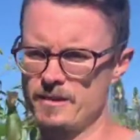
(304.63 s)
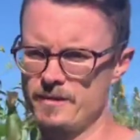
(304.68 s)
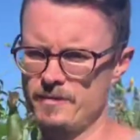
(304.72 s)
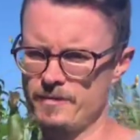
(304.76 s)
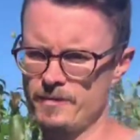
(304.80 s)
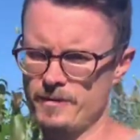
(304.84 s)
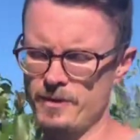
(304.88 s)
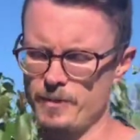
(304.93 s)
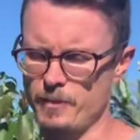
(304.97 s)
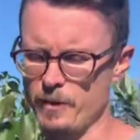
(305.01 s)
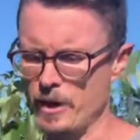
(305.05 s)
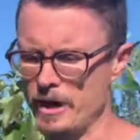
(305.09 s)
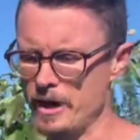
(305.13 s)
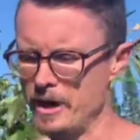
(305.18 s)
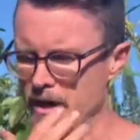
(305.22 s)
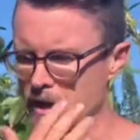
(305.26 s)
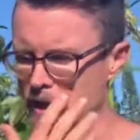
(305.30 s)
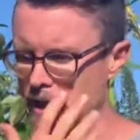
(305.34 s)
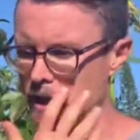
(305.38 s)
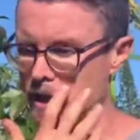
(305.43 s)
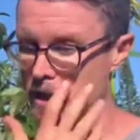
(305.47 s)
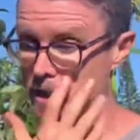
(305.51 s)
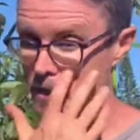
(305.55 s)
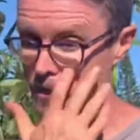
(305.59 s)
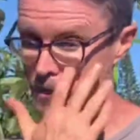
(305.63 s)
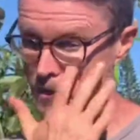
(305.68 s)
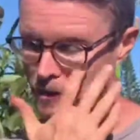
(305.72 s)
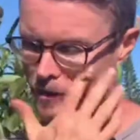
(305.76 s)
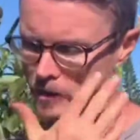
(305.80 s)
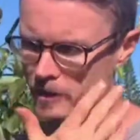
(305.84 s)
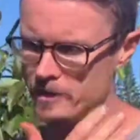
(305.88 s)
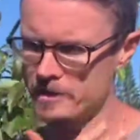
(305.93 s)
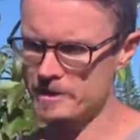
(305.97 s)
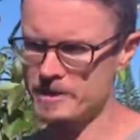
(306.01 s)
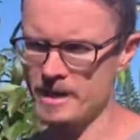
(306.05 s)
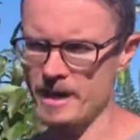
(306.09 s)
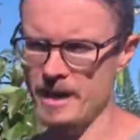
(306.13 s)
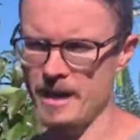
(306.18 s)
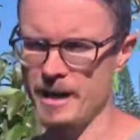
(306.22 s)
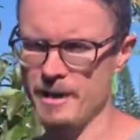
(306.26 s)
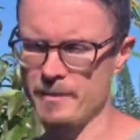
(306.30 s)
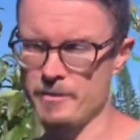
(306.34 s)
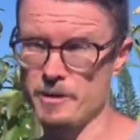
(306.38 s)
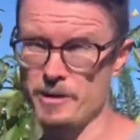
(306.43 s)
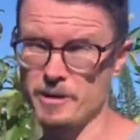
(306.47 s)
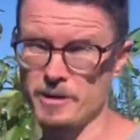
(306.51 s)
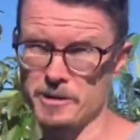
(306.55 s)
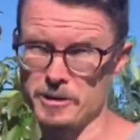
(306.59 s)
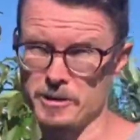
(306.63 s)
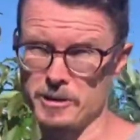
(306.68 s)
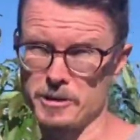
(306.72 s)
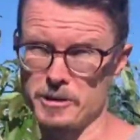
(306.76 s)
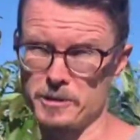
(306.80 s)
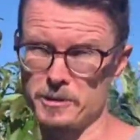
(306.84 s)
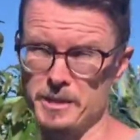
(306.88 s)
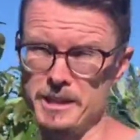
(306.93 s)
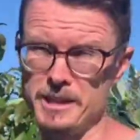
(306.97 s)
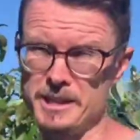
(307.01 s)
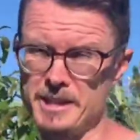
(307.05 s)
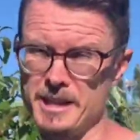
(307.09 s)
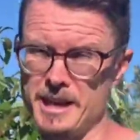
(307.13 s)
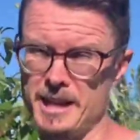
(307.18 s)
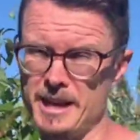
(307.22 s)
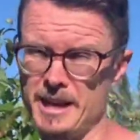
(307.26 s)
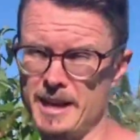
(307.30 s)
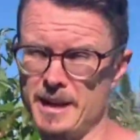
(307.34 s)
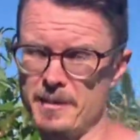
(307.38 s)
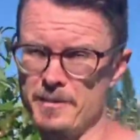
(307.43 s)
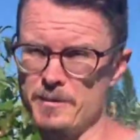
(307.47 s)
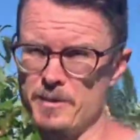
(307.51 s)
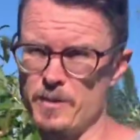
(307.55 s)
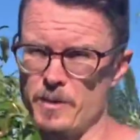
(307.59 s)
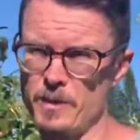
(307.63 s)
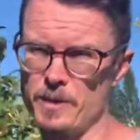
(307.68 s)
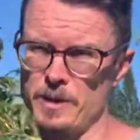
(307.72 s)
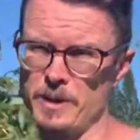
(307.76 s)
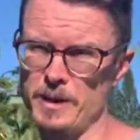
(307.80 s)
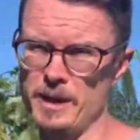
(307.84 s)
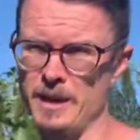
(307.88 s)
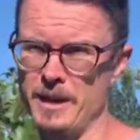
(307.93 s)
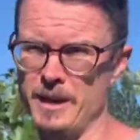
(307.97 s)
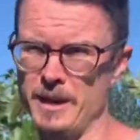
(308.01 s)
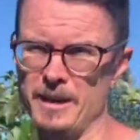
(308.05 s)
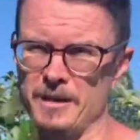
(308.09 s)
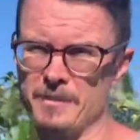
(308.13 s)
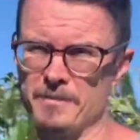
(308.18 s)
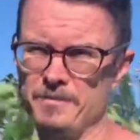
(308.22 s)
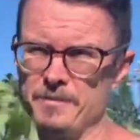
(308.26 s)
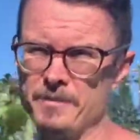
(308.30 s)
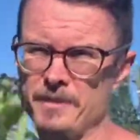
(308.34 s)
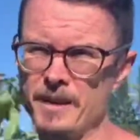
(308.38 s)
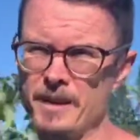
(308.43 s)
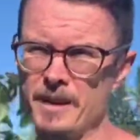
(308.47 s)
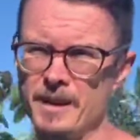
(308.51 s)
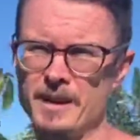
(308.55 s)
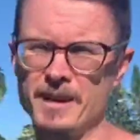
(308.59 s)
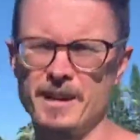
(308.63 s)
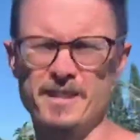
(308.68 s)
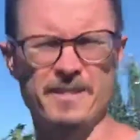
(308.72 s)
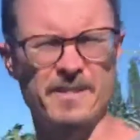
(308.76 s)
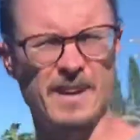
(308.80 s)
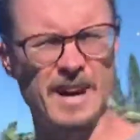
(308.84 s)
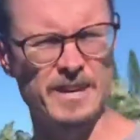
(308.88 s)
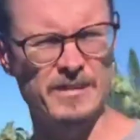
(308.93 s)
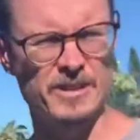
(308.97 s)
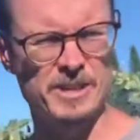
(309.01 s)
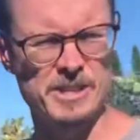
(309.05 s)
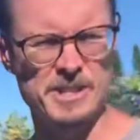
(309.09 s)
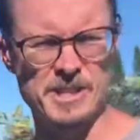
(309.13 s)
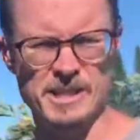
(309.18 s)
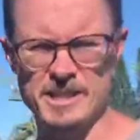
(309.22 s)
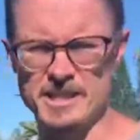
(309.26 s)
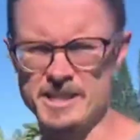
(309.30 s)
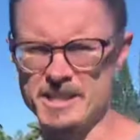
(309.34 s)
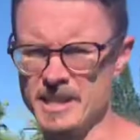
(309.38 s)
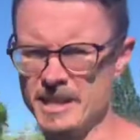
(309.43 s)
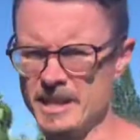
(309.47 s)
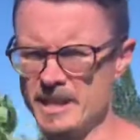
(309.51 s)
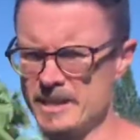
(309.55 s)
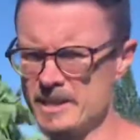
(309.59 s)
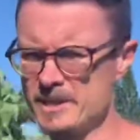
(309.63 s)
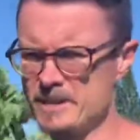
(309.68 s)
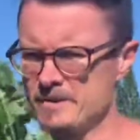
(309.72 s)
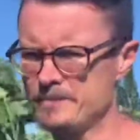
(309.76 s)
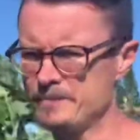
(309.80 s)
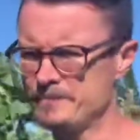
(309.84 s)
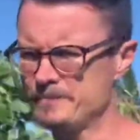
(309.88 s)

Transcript: Sprayed it again a third time. So this is 3 times within 5 or 6 days.